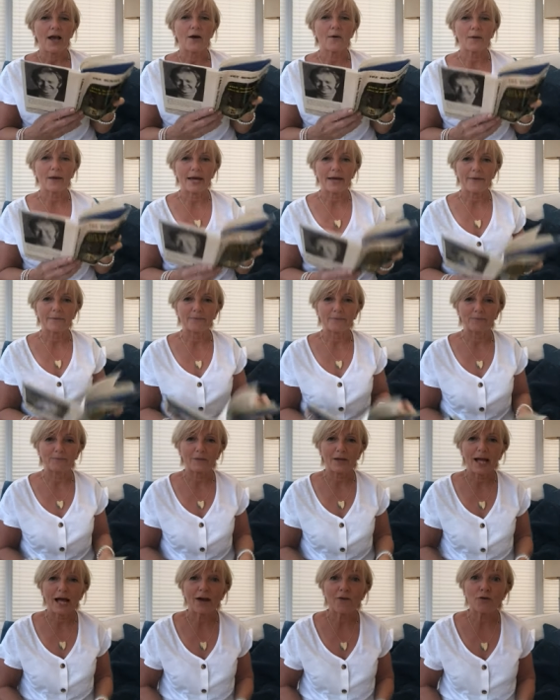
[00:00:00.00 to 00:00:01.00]
Okay,
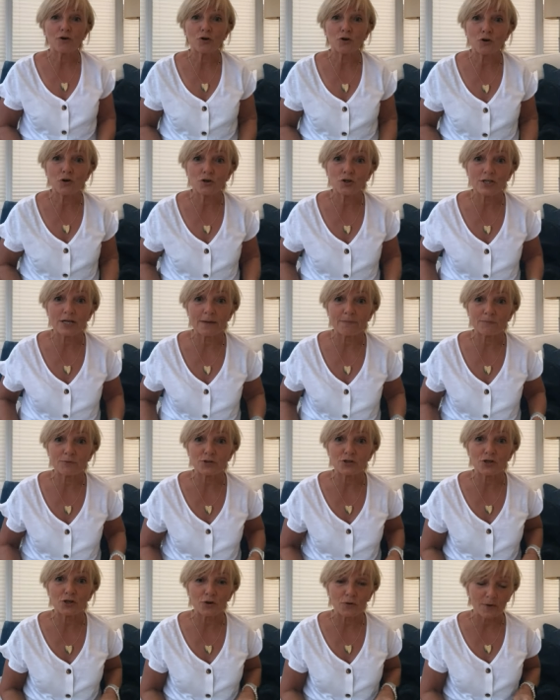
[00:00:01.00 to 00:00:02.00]
I'll record chapter
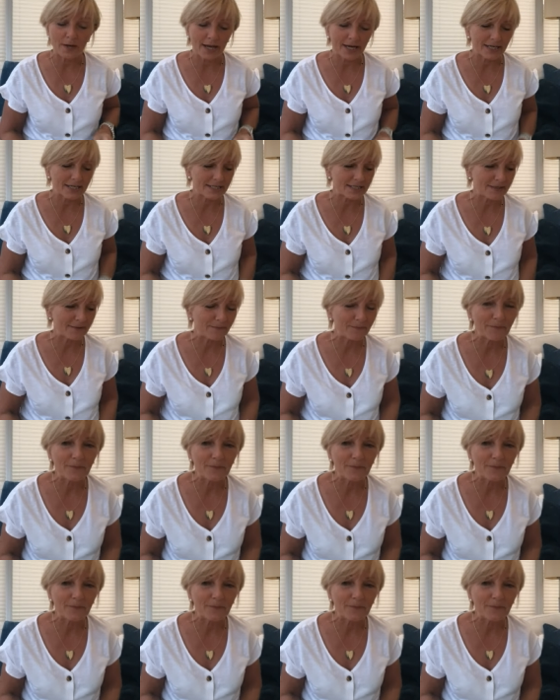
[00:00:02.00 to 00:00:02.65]
2 next.